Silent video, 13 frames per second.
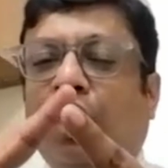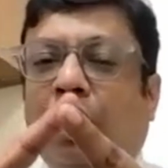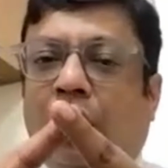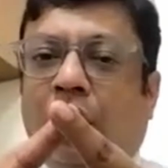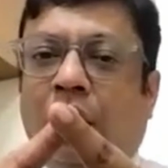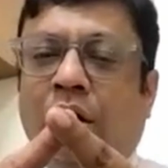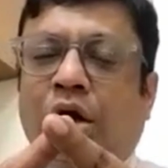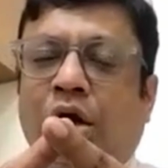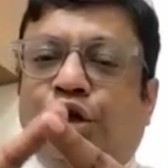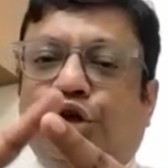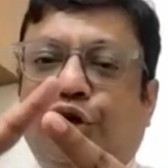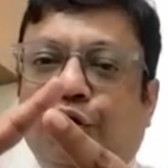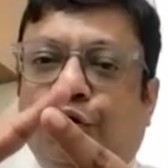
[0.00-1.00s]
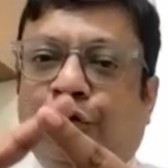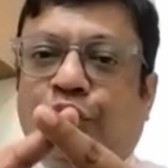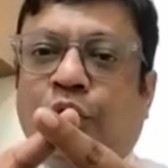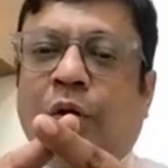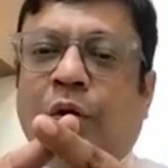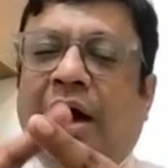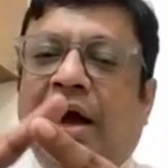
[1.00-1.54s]
or due
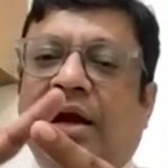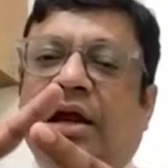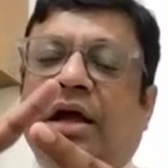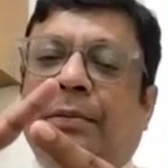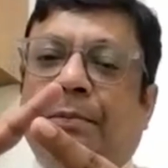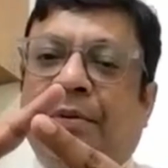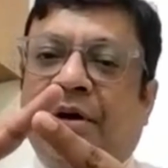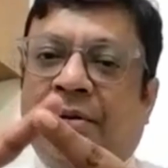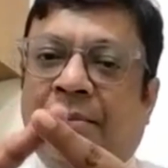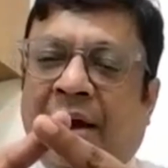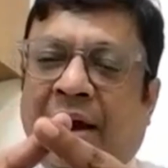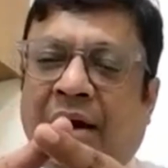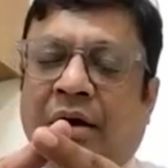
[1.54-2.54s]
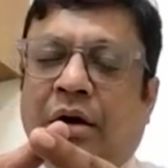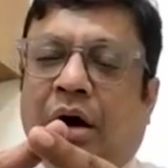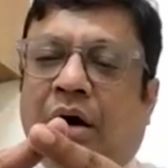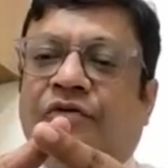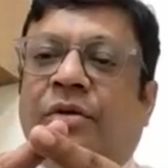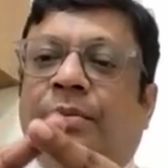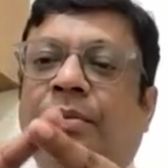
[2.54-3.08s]
to any impairment
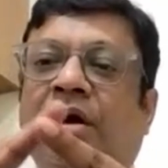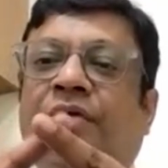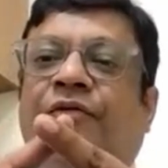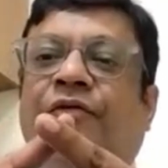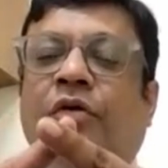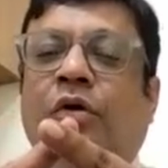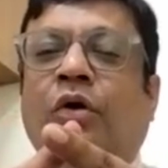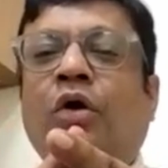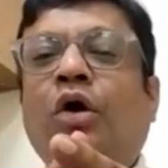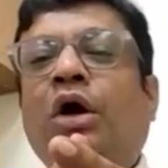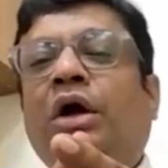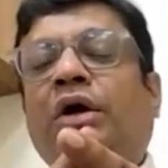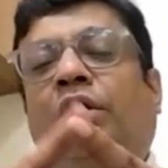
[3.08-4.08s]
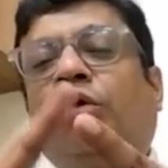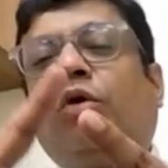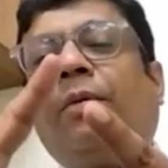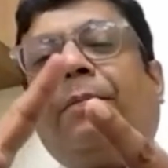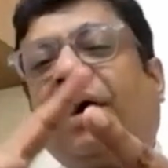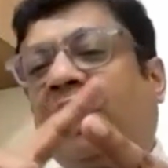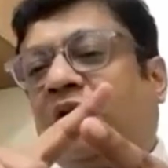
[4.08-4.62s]
of the blood flow to
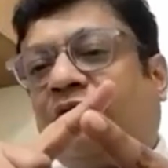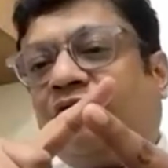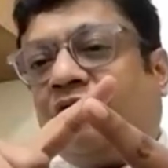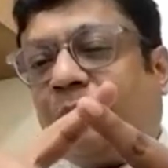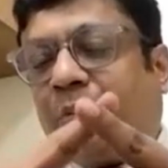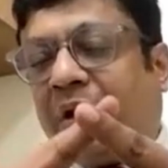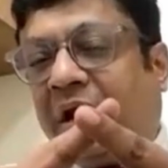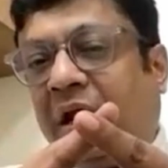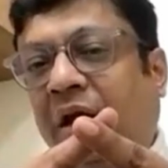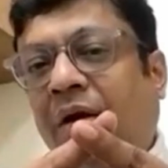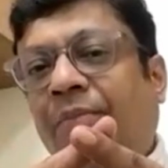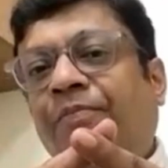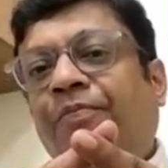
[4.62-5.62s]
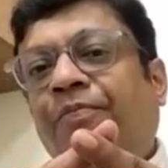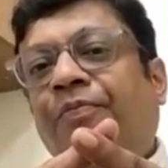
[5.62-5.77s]
a part of the brain,